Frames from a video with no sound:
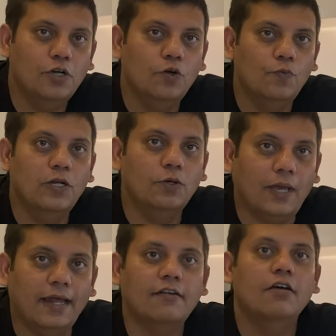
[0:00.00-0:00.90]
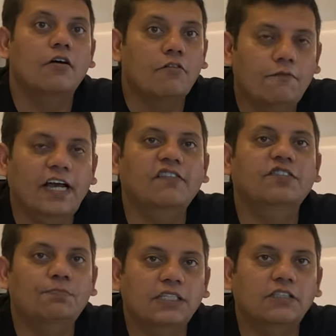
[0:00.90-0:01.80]
we'll look at 5
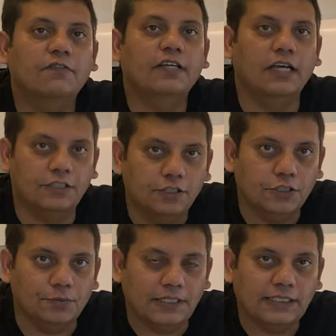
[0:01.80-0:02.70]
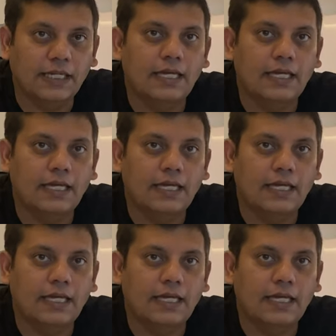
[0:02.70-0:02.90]
specific accessories